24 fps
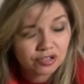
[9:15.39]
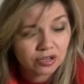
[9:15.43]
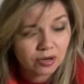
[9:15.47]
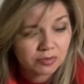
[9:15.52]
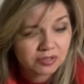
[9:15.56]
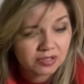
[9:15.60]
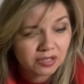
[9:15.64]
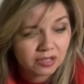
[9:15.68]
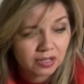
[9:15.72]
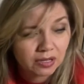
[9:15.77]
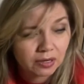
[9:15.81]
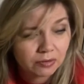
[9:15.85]
I was
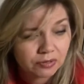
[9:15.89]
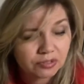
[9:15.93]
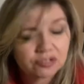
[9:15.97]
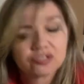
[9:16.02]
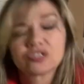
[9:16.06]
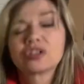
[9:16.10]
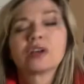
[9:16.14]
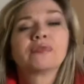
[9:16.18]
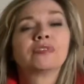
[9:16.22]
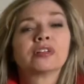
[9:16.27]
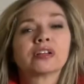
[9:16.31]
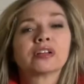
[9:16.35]
thinking I was
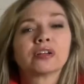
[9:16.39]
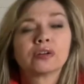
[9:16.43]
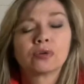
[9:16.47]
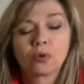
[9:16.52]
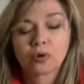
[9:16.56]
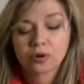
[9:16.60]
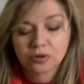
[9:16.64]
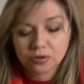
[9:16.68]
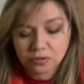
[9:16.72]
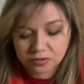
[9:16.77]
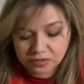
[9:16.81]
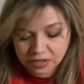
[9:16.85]
shuffling an
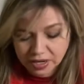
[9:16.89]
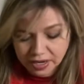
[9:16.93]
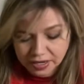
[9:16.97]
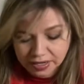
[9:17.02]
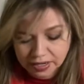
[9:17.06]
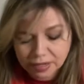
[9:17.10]
oracle deck,